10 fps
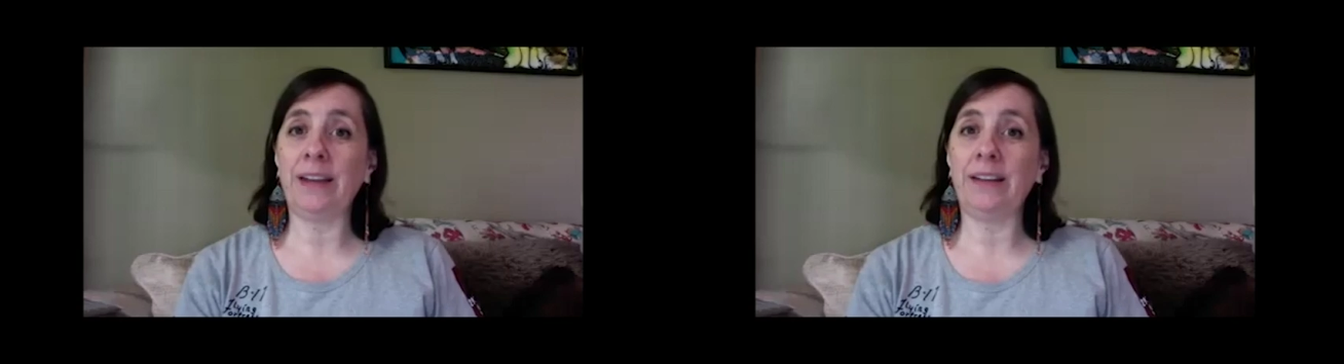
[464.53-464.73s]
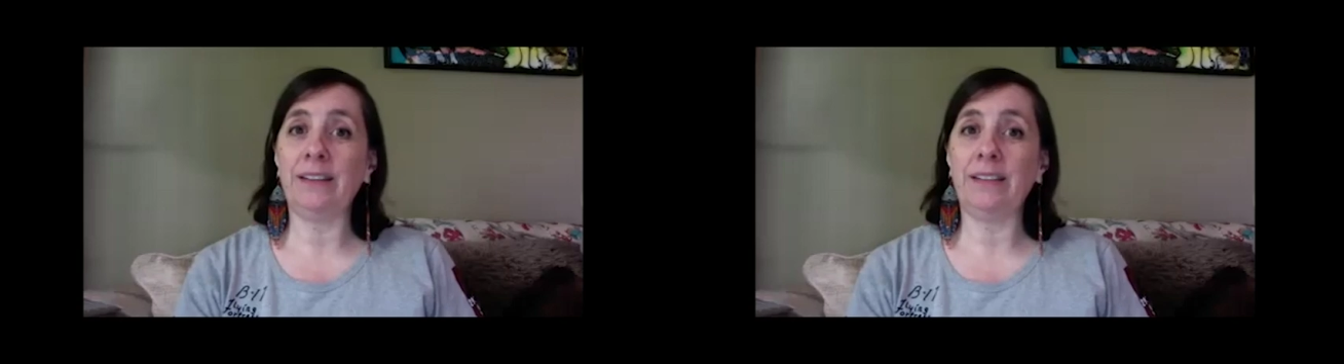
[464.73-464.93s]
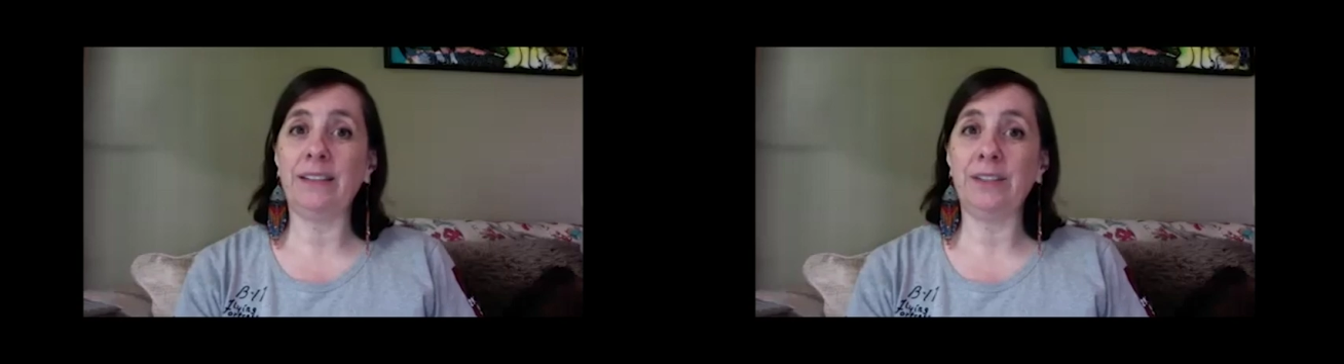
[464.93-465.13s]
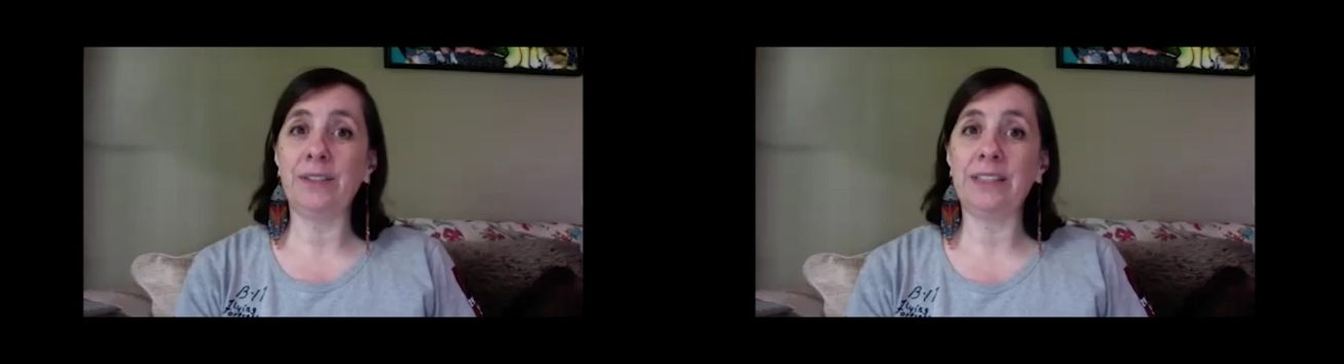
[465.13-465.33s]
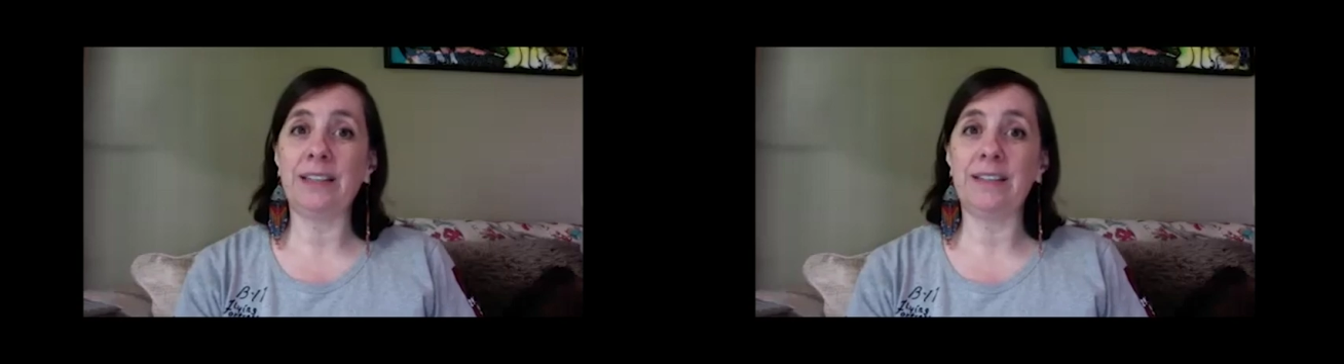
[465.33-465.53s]
uh, you know,
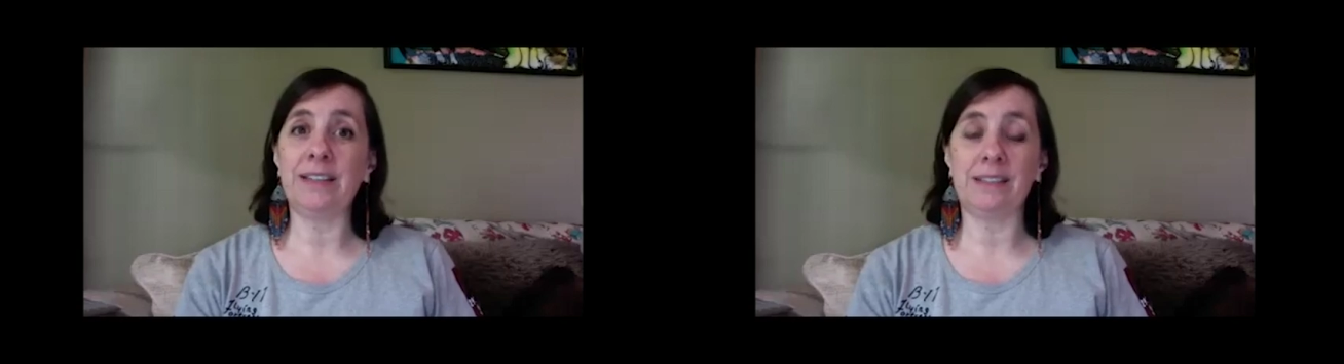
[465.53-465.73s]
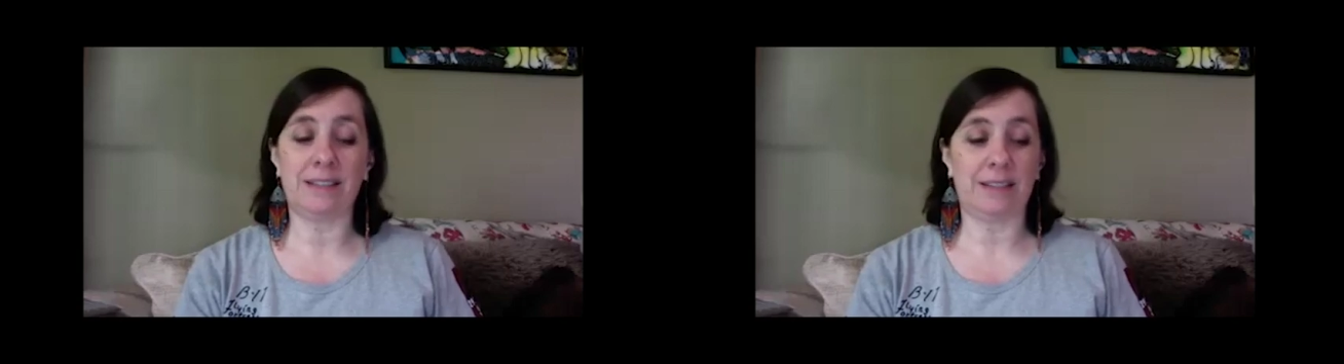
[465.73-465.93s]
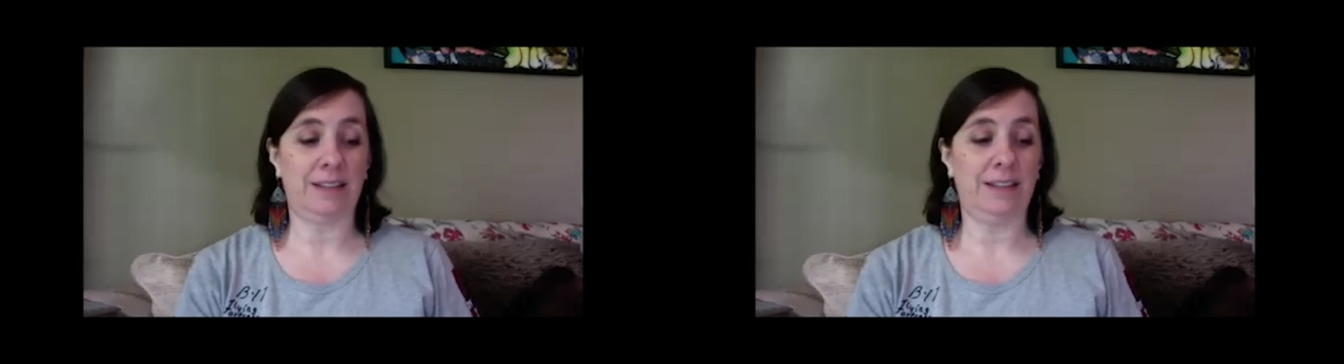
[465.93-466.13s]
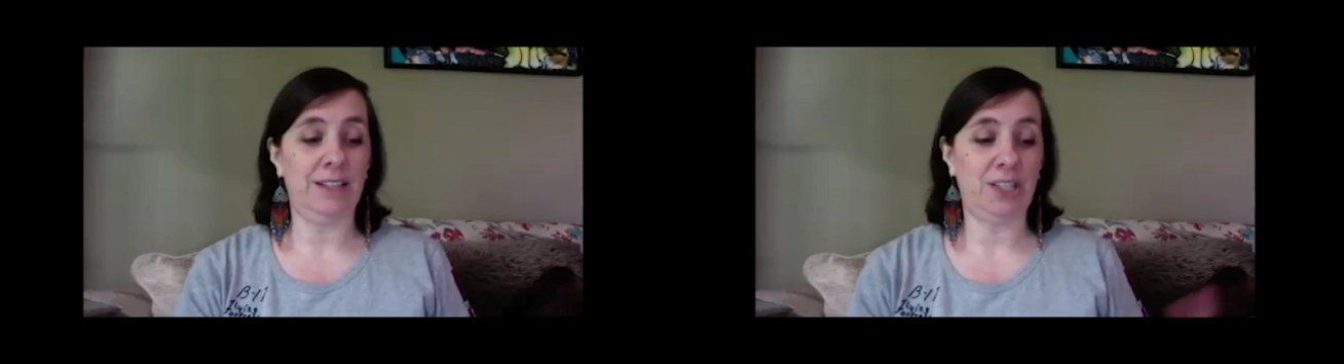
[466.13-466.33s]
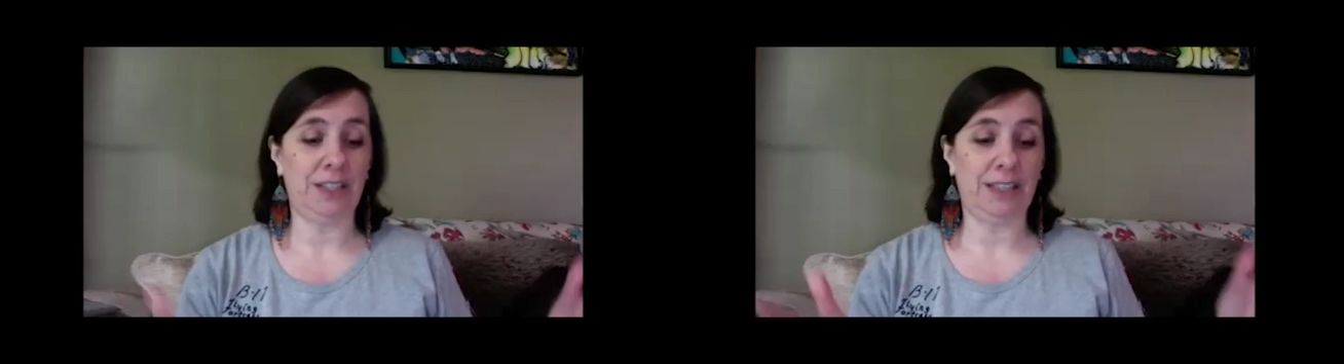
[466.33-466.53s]
us
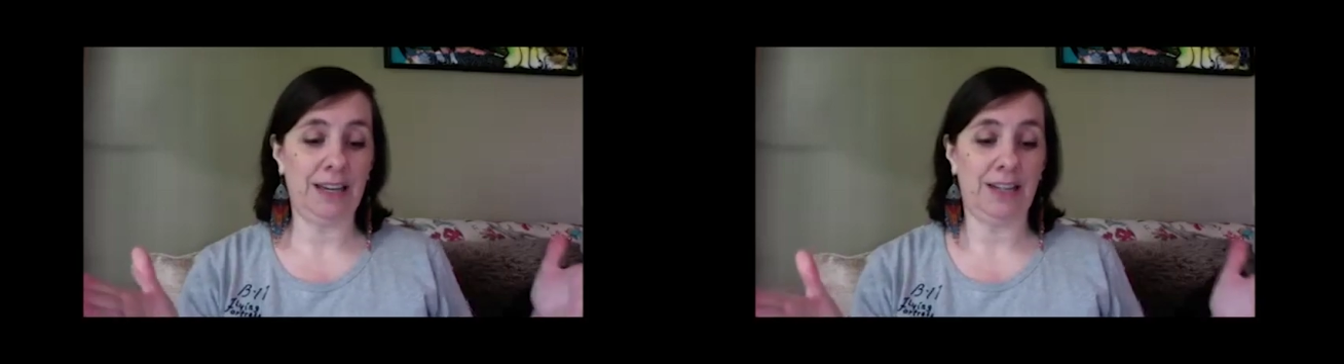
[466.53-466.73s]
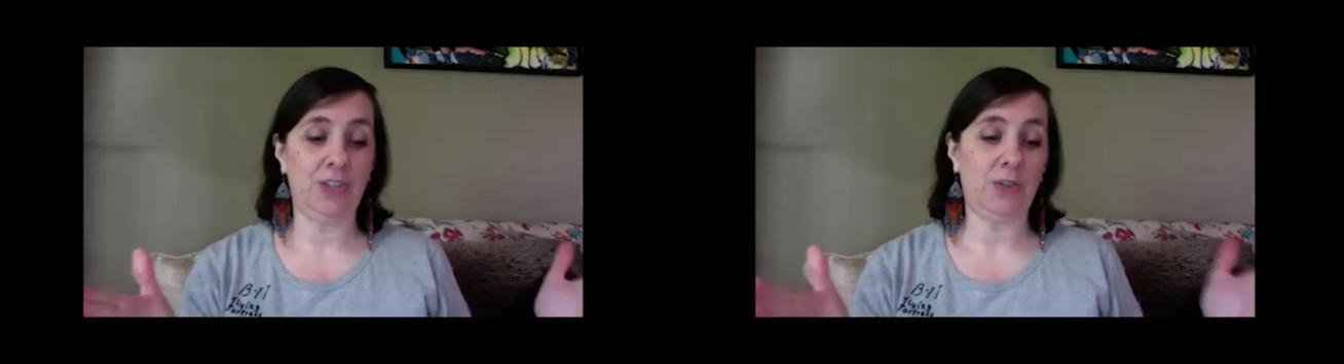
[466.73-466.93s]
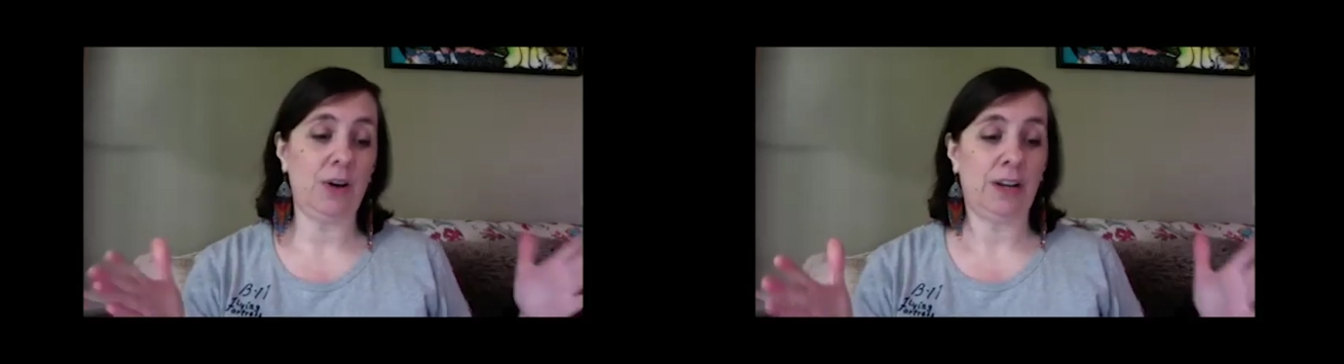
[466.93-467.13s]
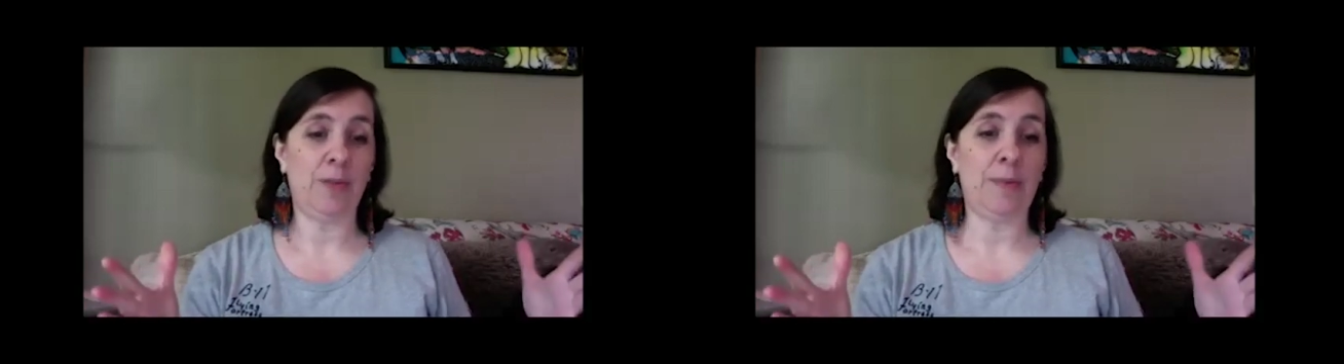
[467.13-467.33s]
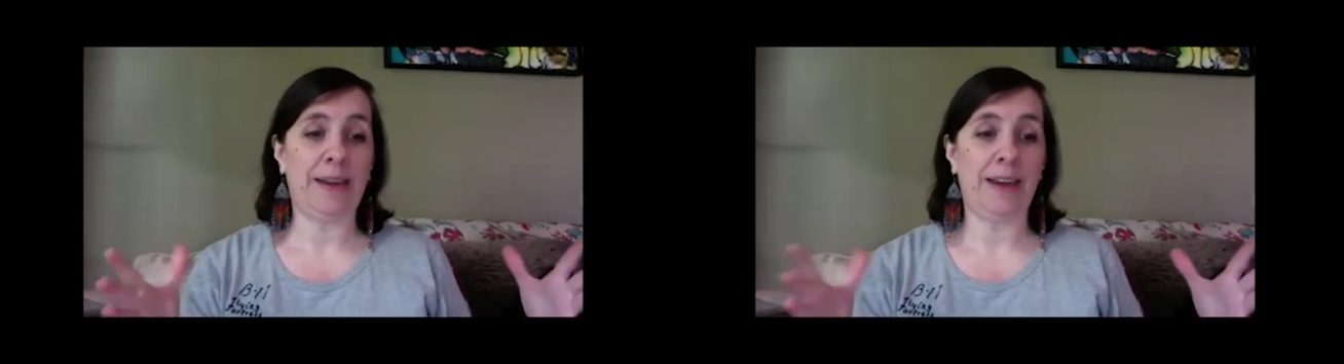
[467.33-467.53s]
initially had drawn
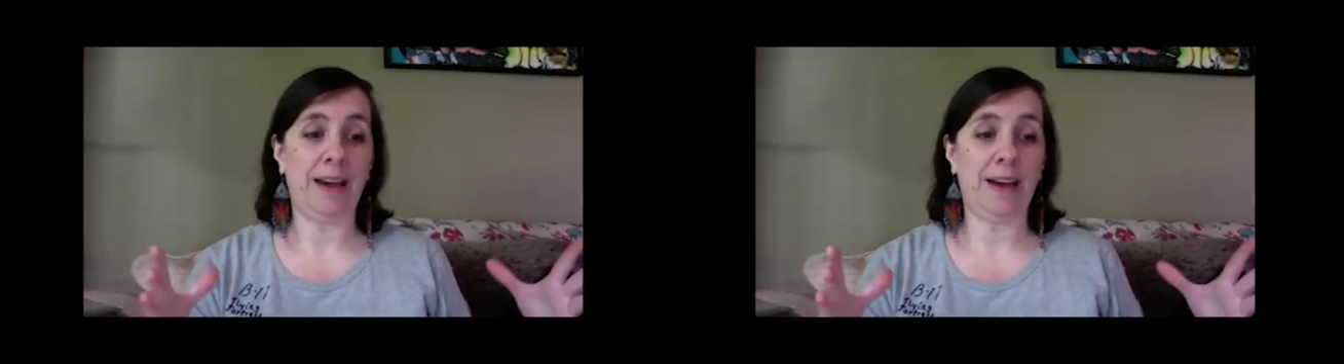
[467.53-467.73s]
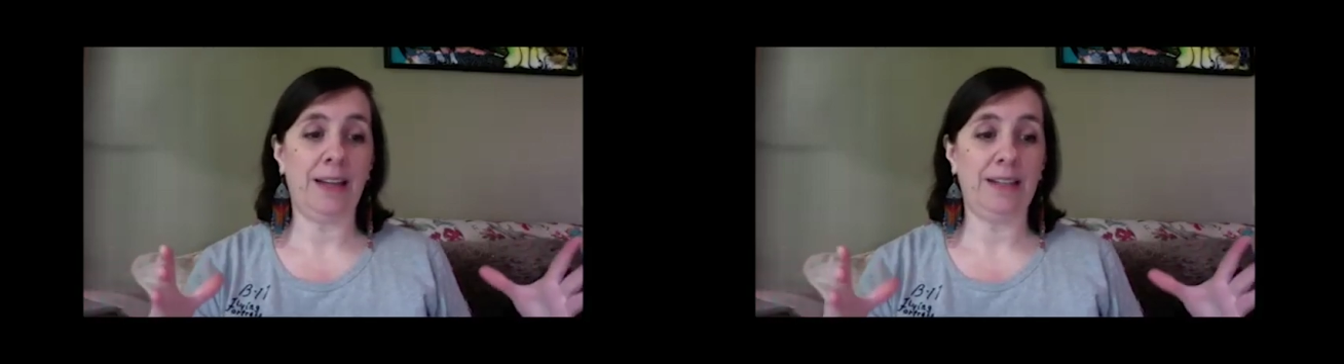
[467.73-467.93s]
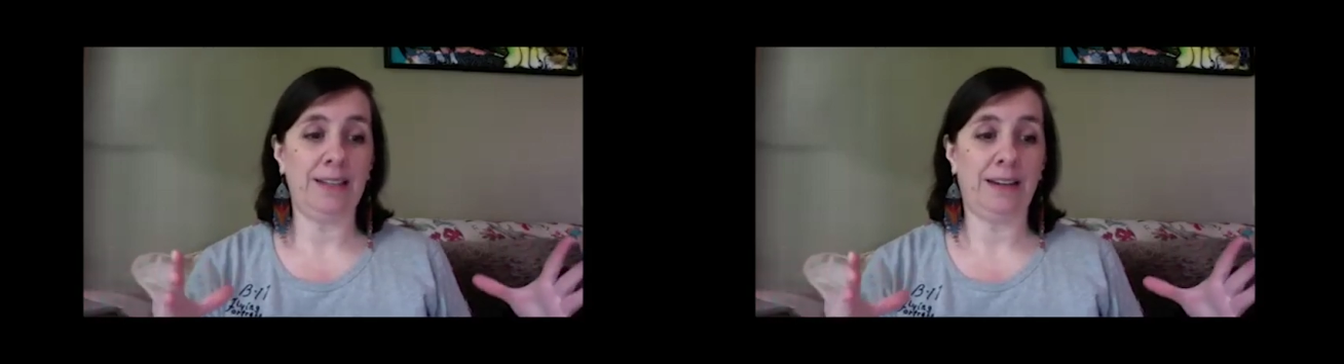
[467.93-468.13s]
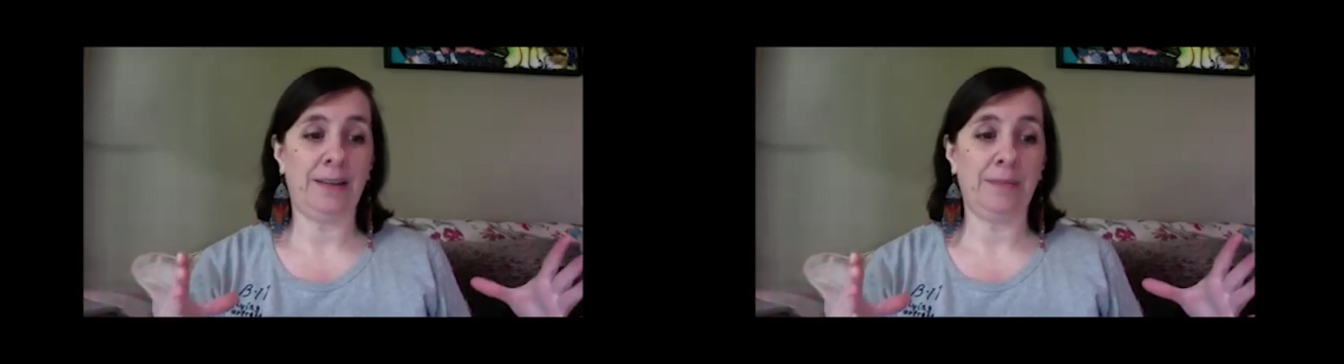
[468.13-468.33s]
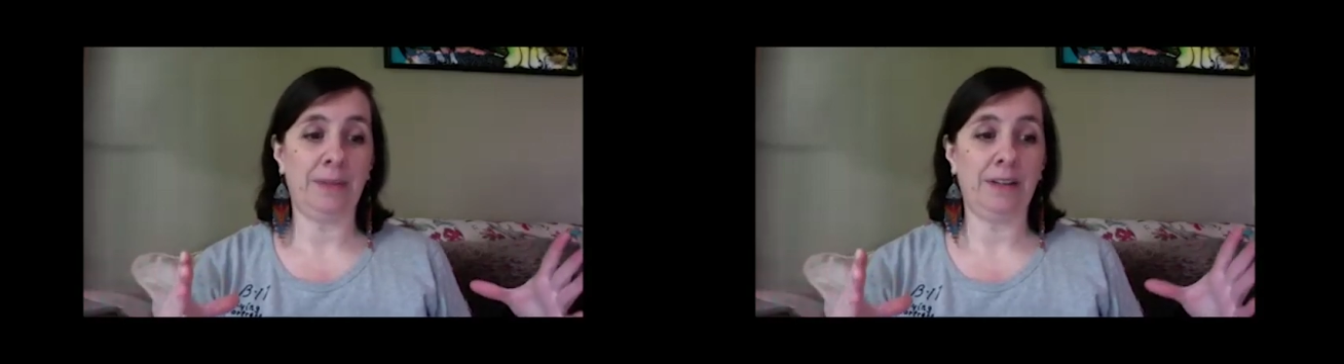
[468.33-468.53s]
out by hand,
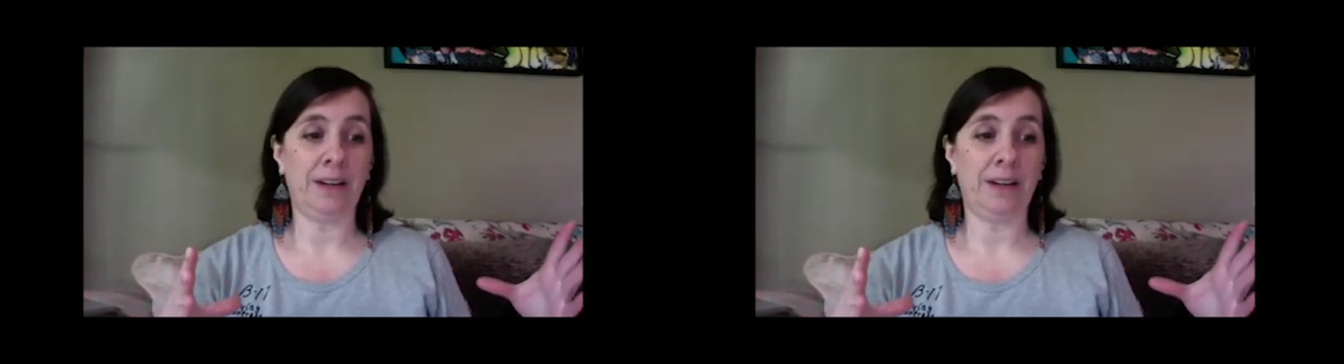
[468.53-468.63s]
um,